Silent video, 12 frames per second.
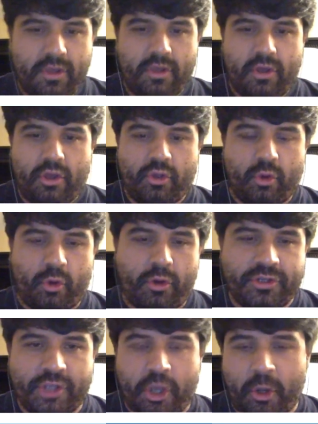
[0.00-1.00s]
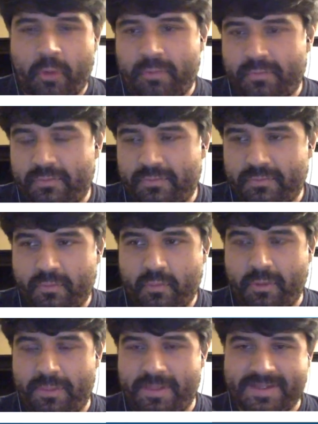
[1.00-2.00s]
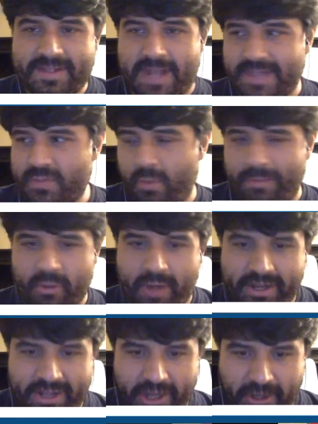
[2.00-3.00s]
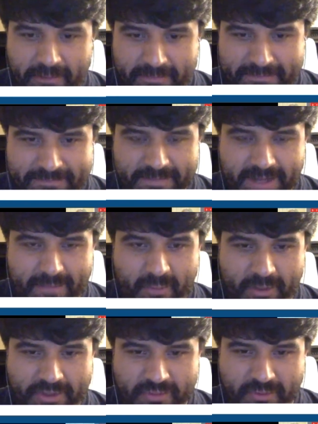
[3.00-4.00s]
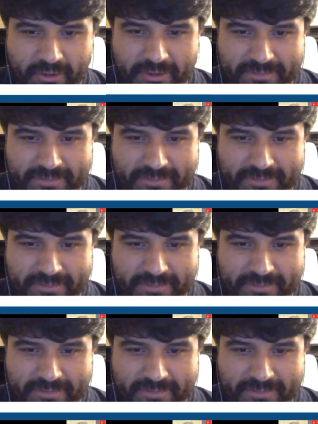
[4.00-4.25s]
You're going to go with this nice woman right here. Then I point to Rook.